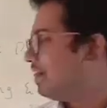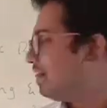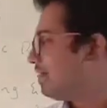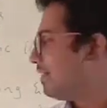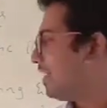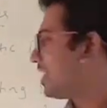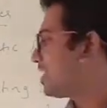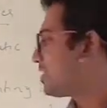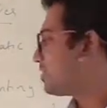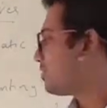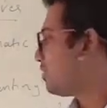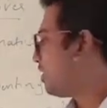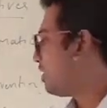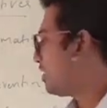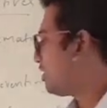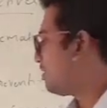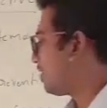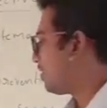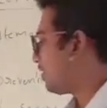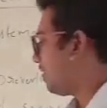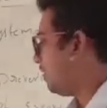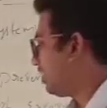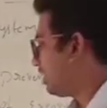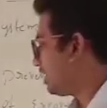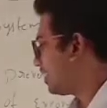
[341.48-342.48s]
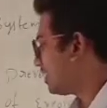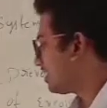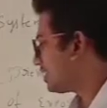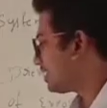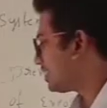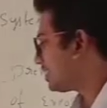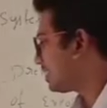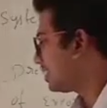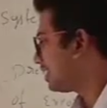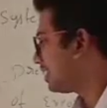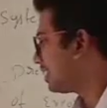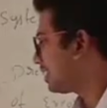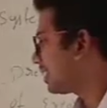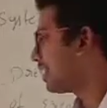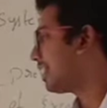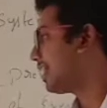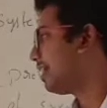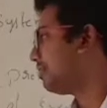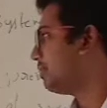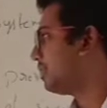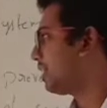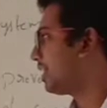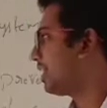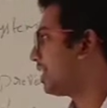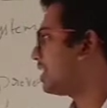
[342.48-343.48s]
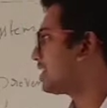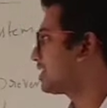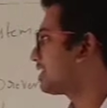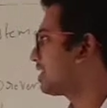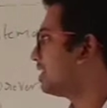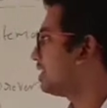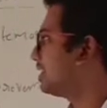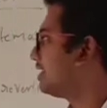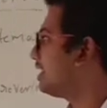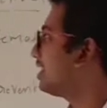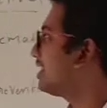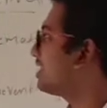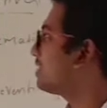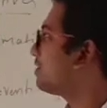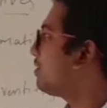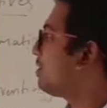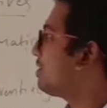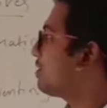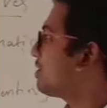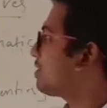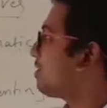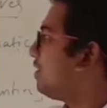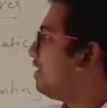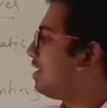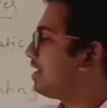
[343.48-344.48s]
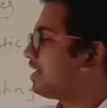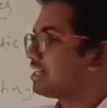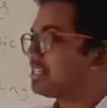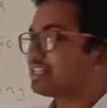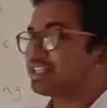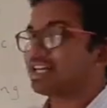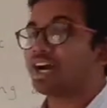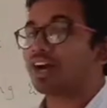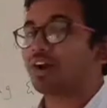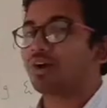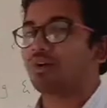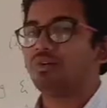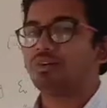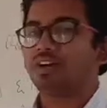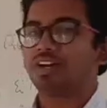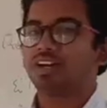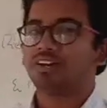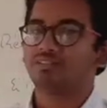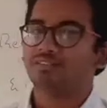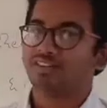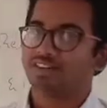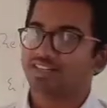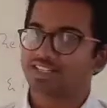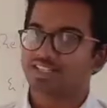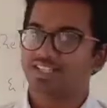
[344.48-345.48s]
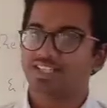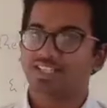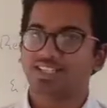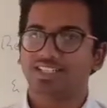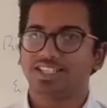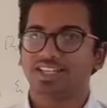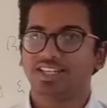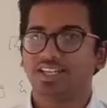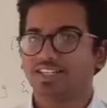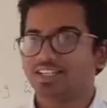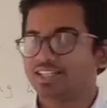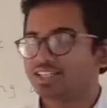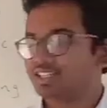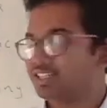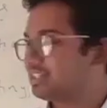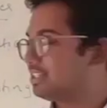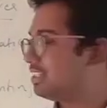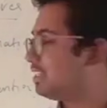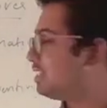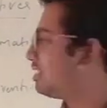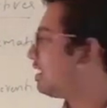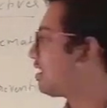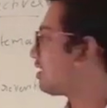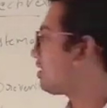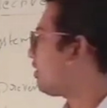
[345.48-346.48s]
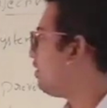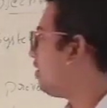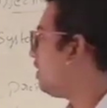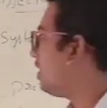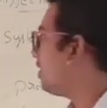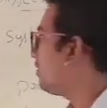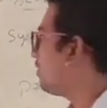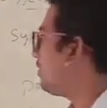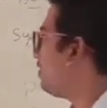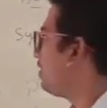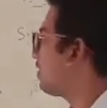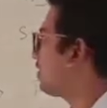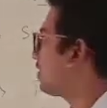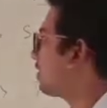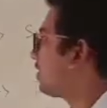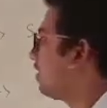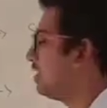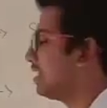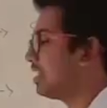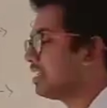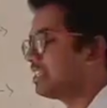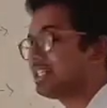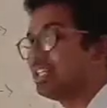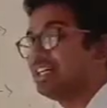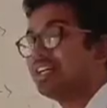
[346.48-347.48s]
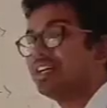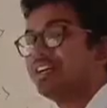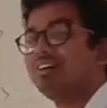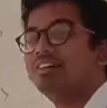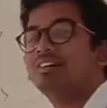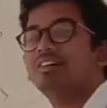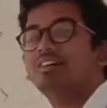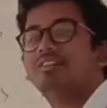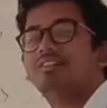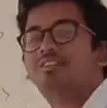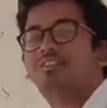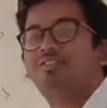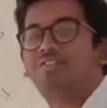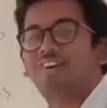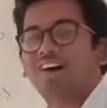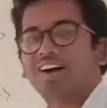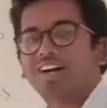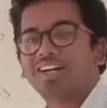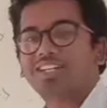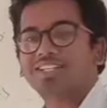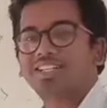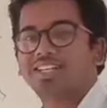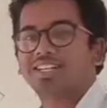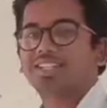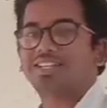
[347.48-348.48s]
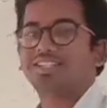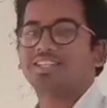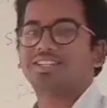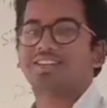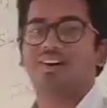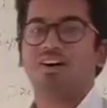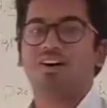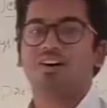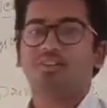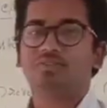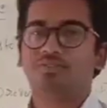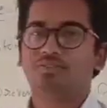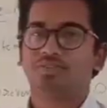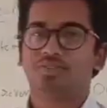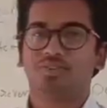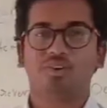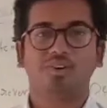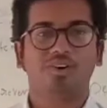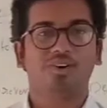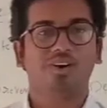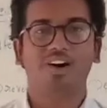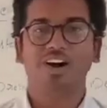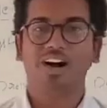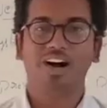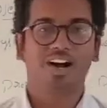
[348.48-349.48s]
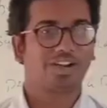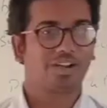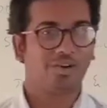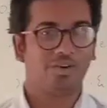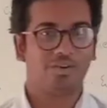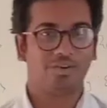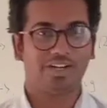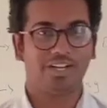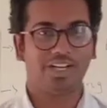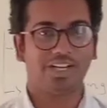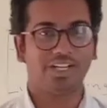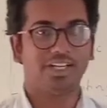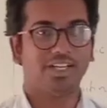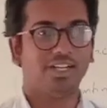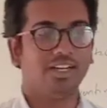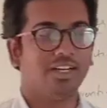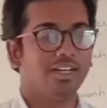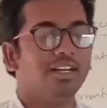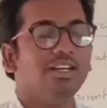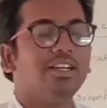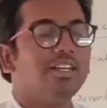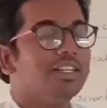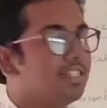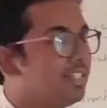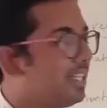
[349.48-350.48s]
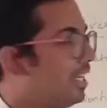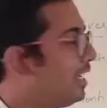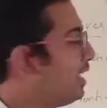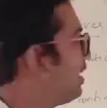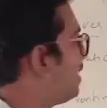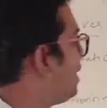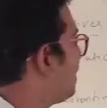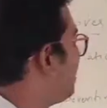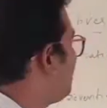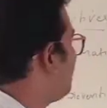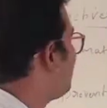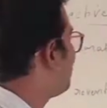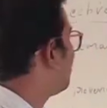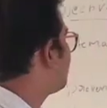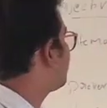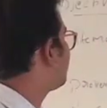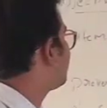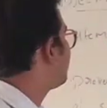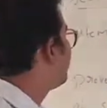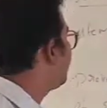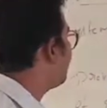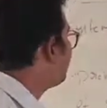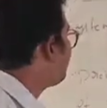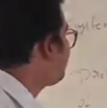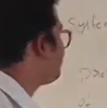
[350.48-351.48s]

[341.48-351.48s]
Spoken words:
That is what we call as communication. That is what we call as accounting works. These are called what we call as functions of accounting. Then you can see